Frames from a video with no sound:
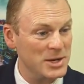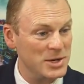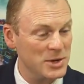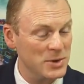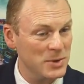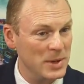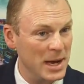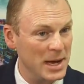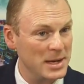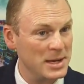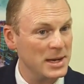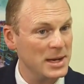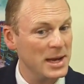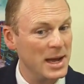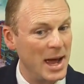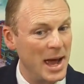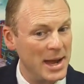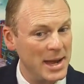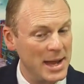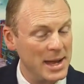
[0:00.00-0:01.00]
to do that,
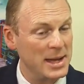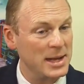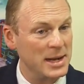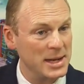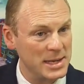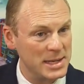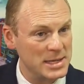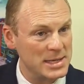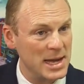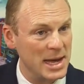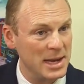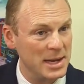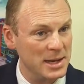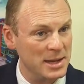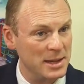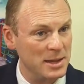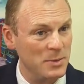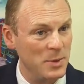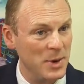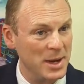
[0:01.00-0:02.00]
and they can
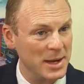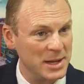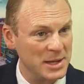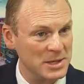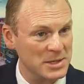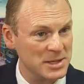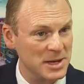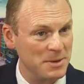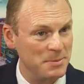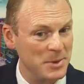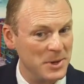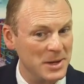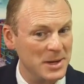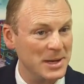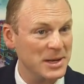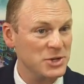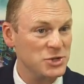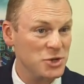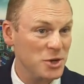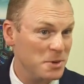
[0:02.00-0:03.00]
understand the workings of
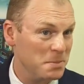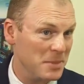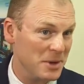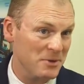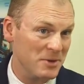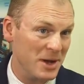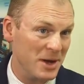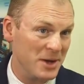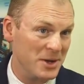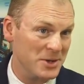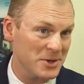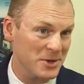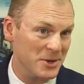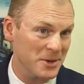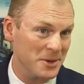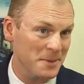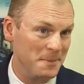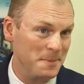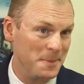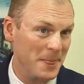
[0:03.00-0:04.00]
government, and it shouldn't be reliant
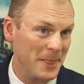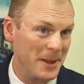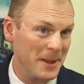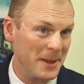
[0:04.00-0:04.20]
on